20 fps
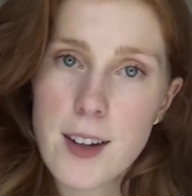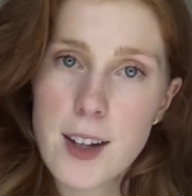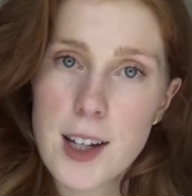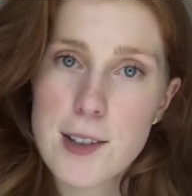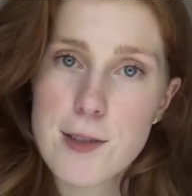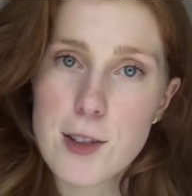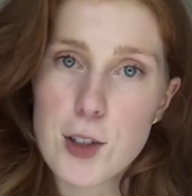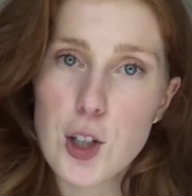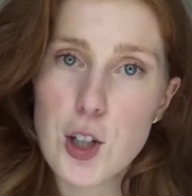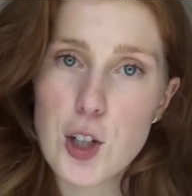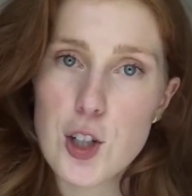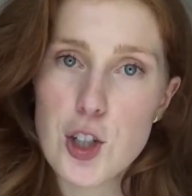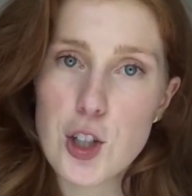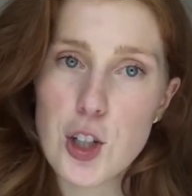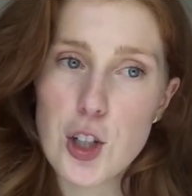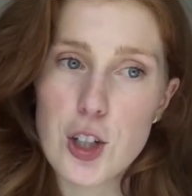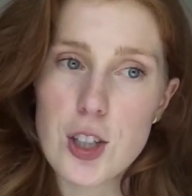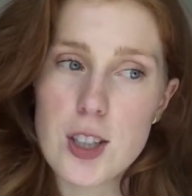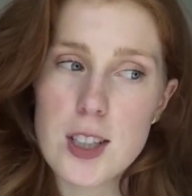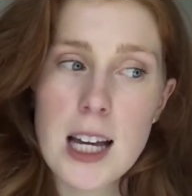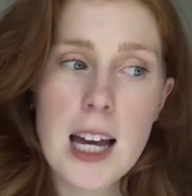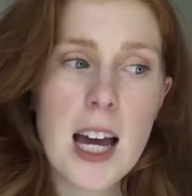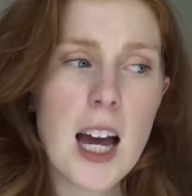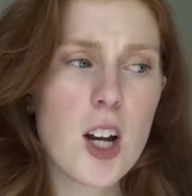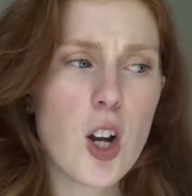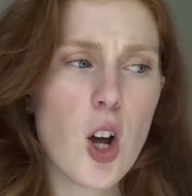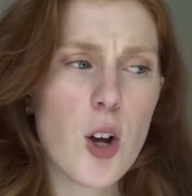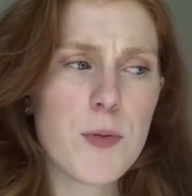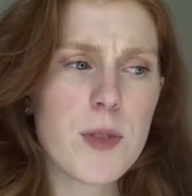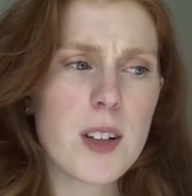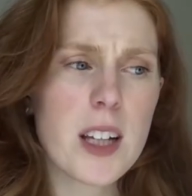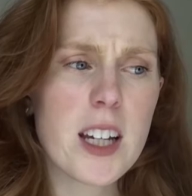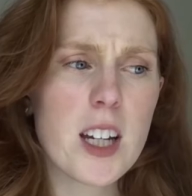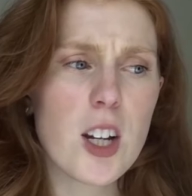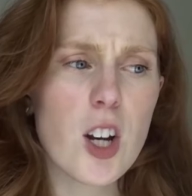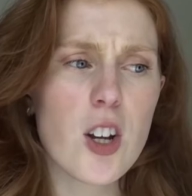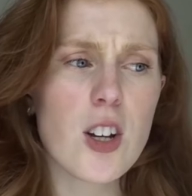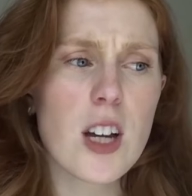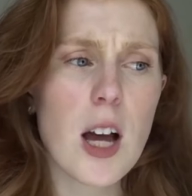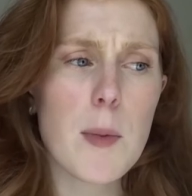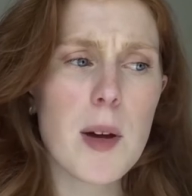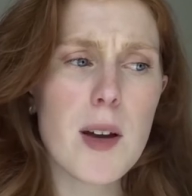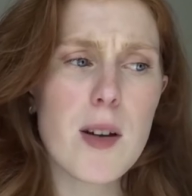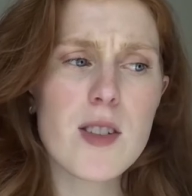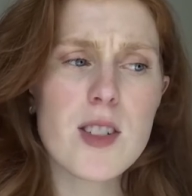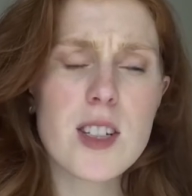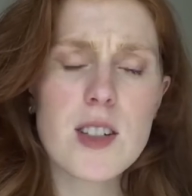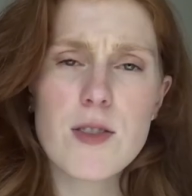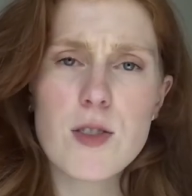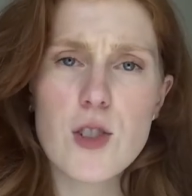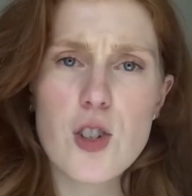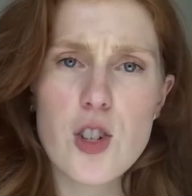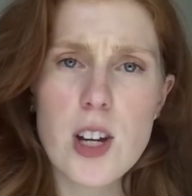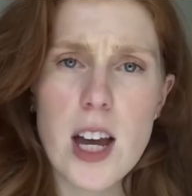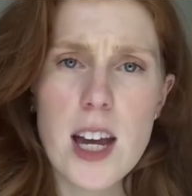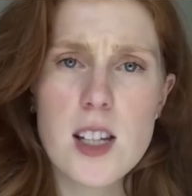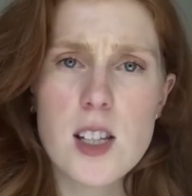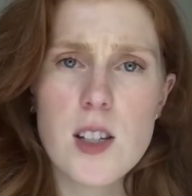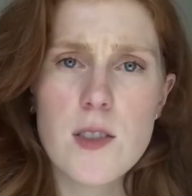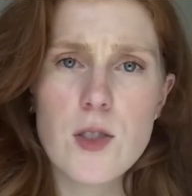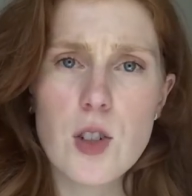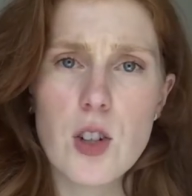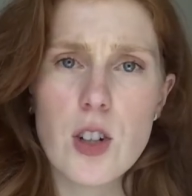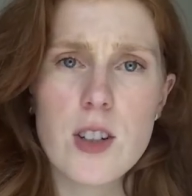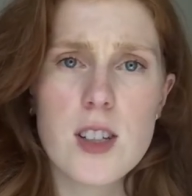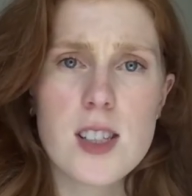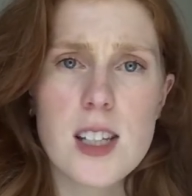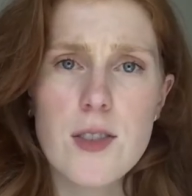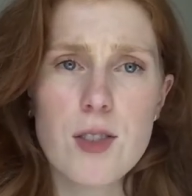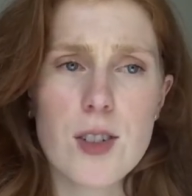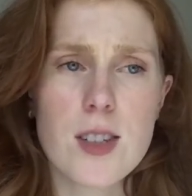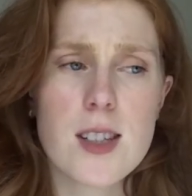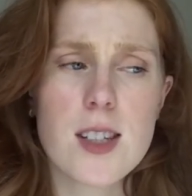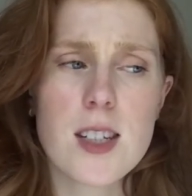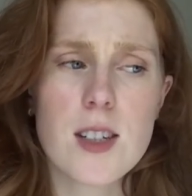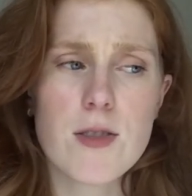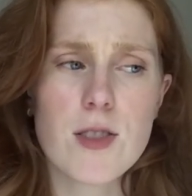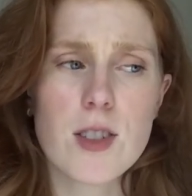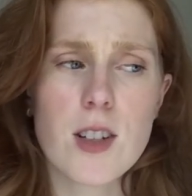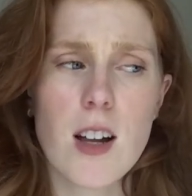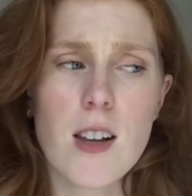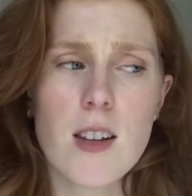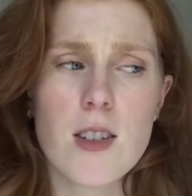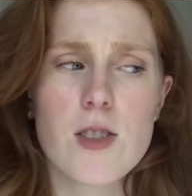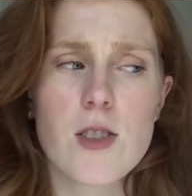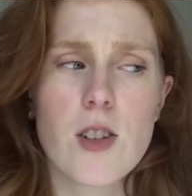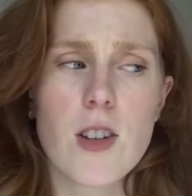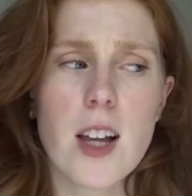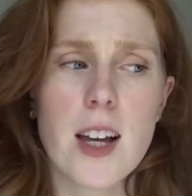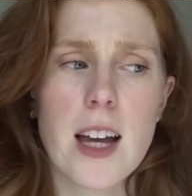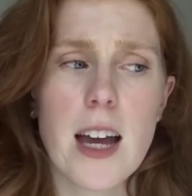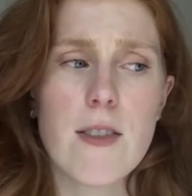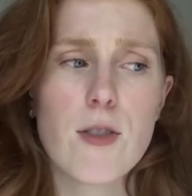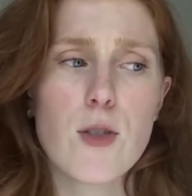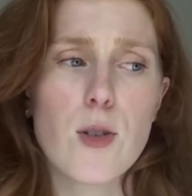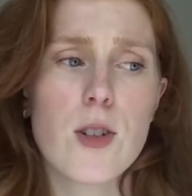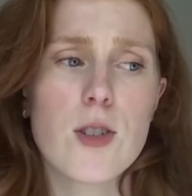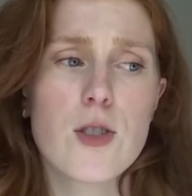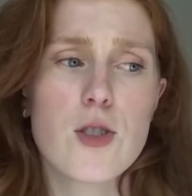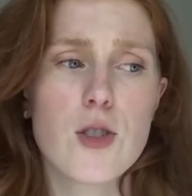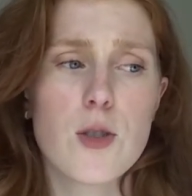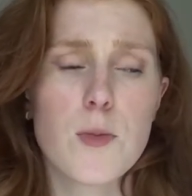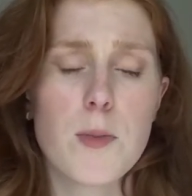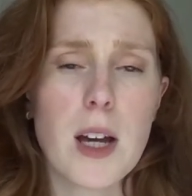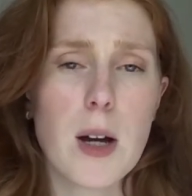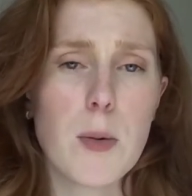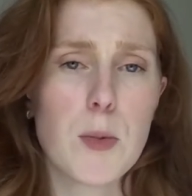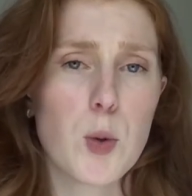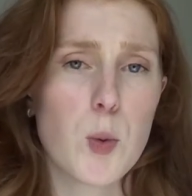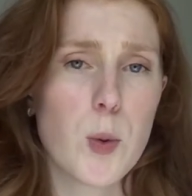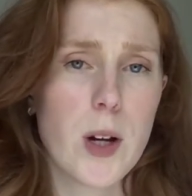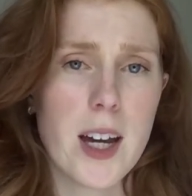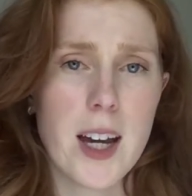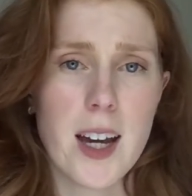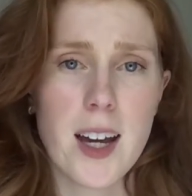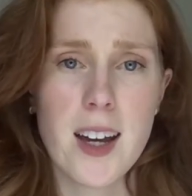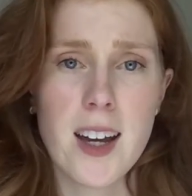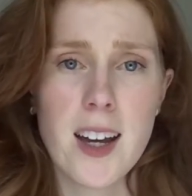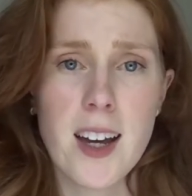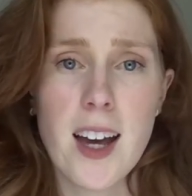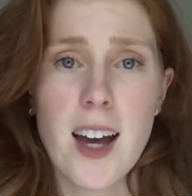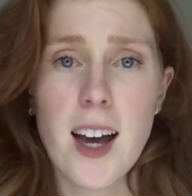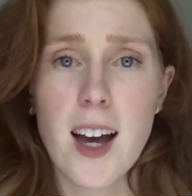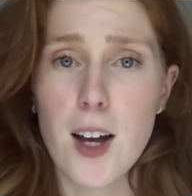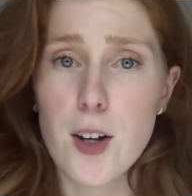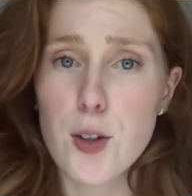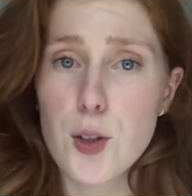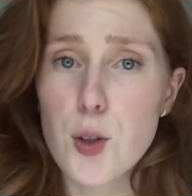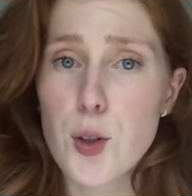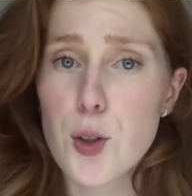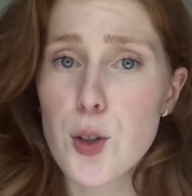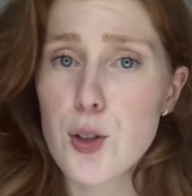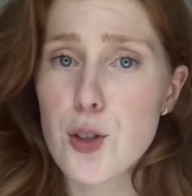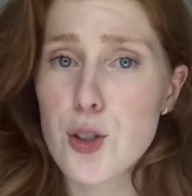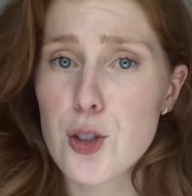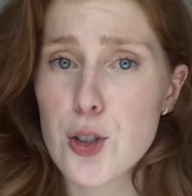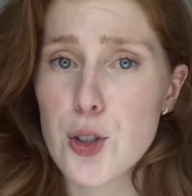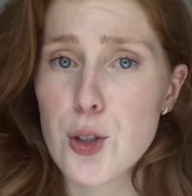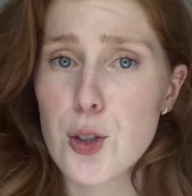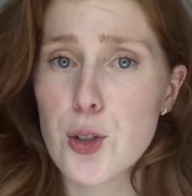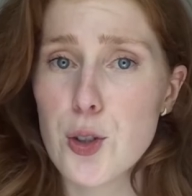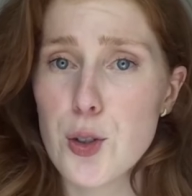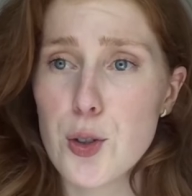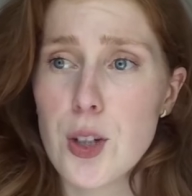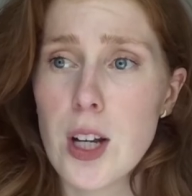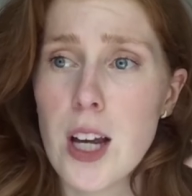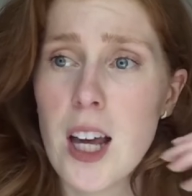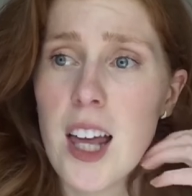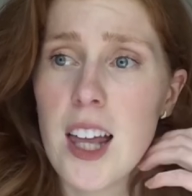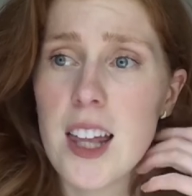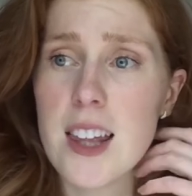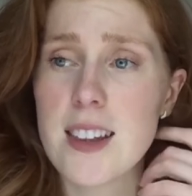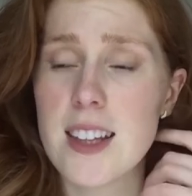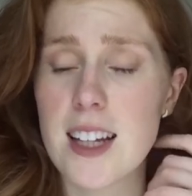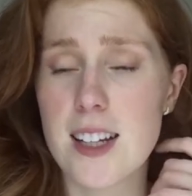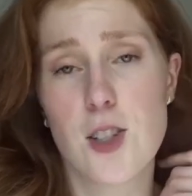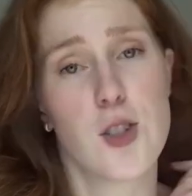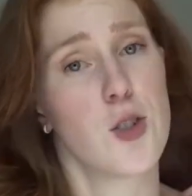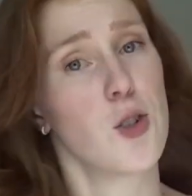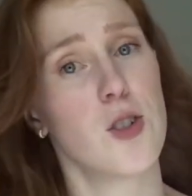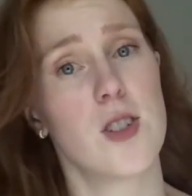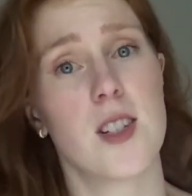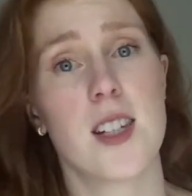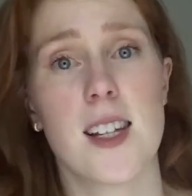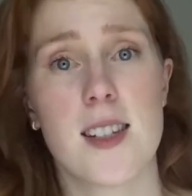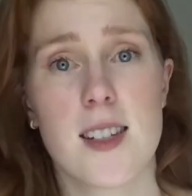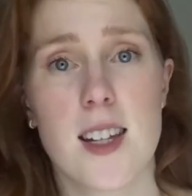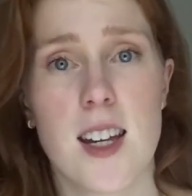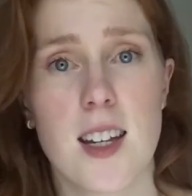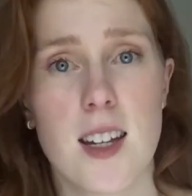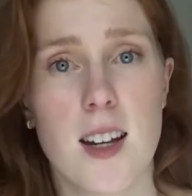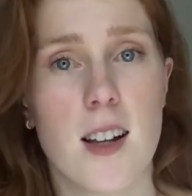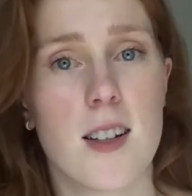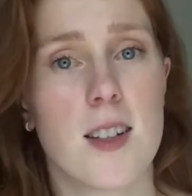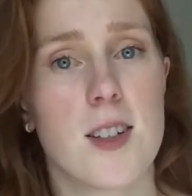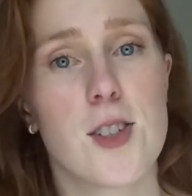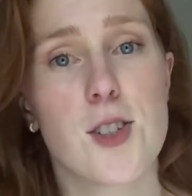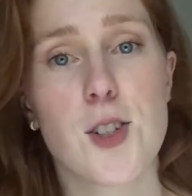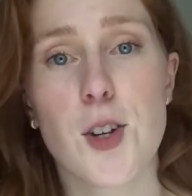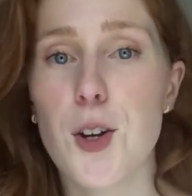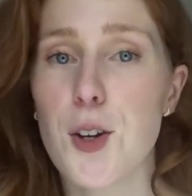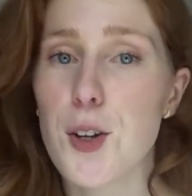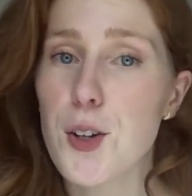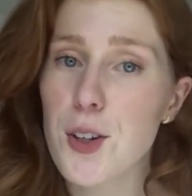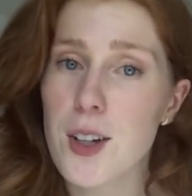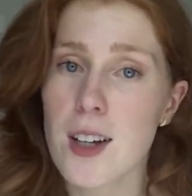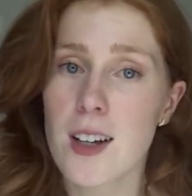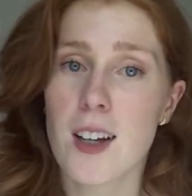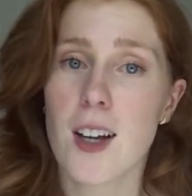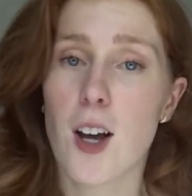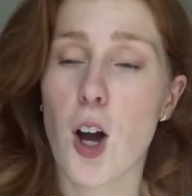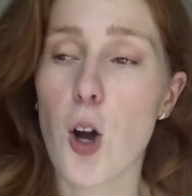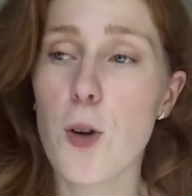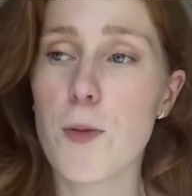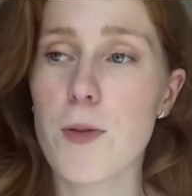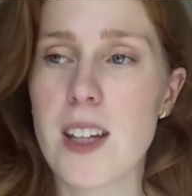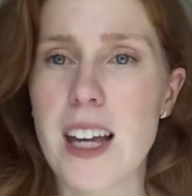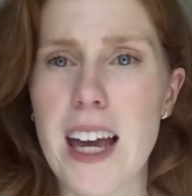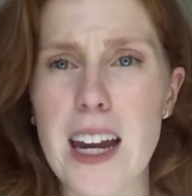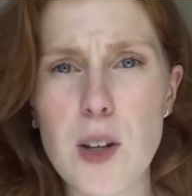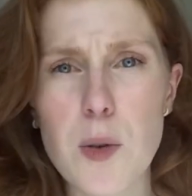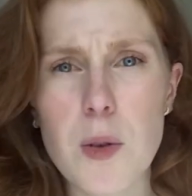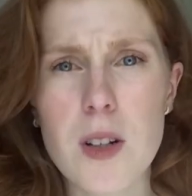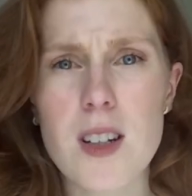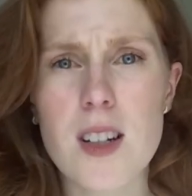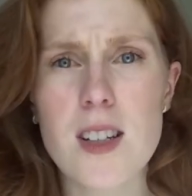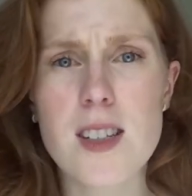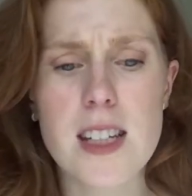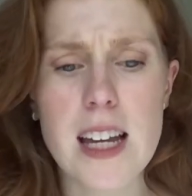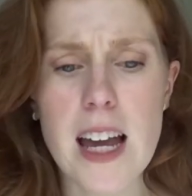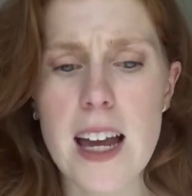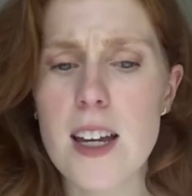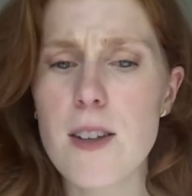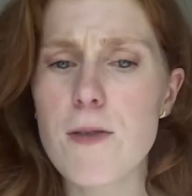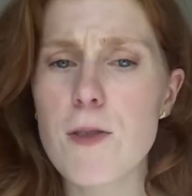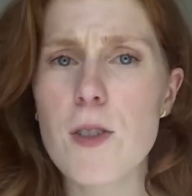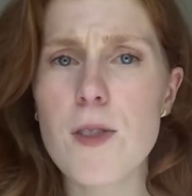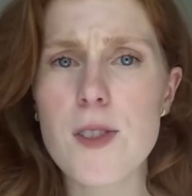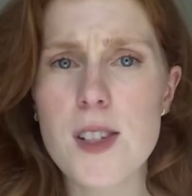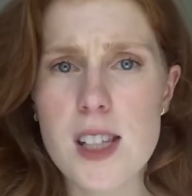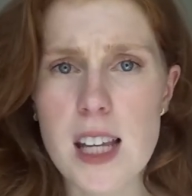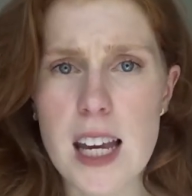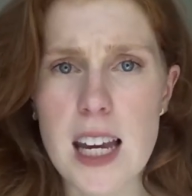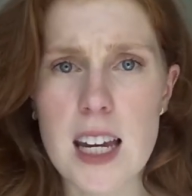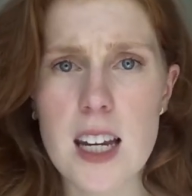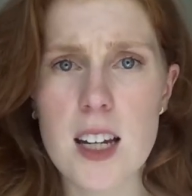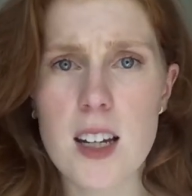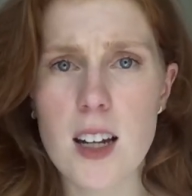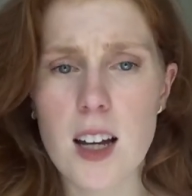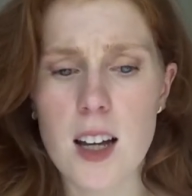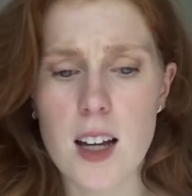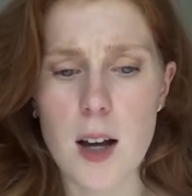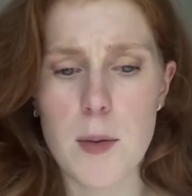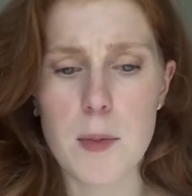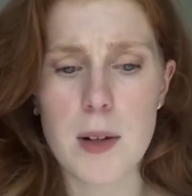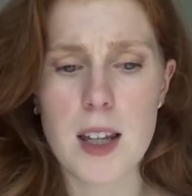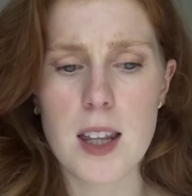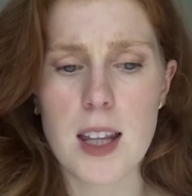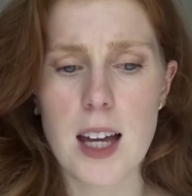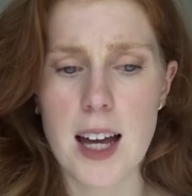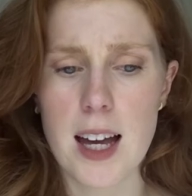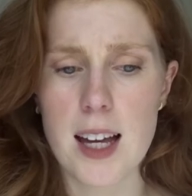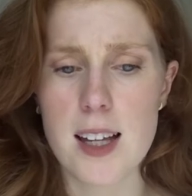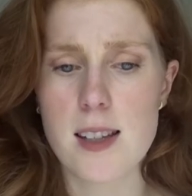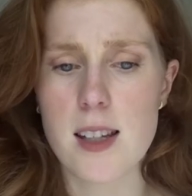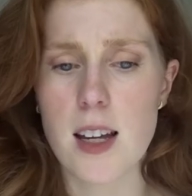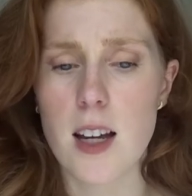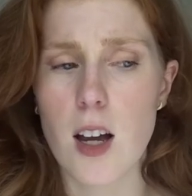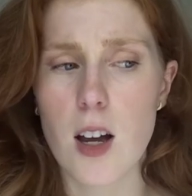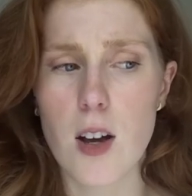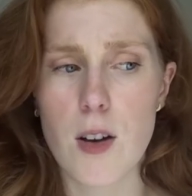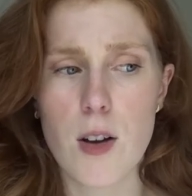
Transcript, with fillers: for nude shoes. And hopefully, you know, come out with different shades of nude because everyone's a different color. So like everyone should be able to wear a nude shoe that suits their skin color. So hopefully anyone, it's, if you've seen a company that has like,